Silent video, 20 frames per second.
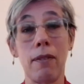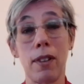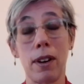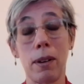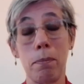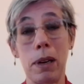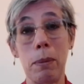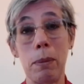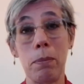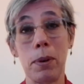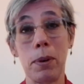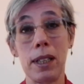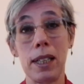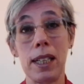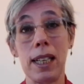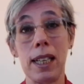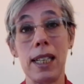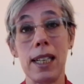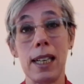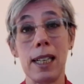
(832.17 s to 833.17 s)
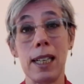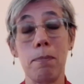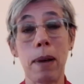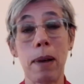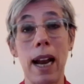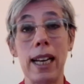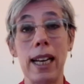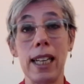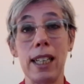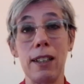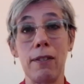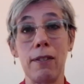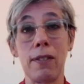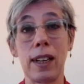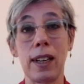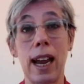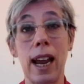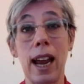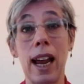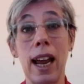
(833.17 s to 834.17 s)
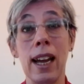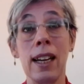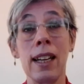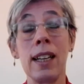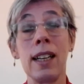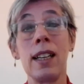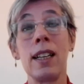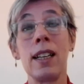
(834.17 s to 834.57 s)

What people need is palliative care.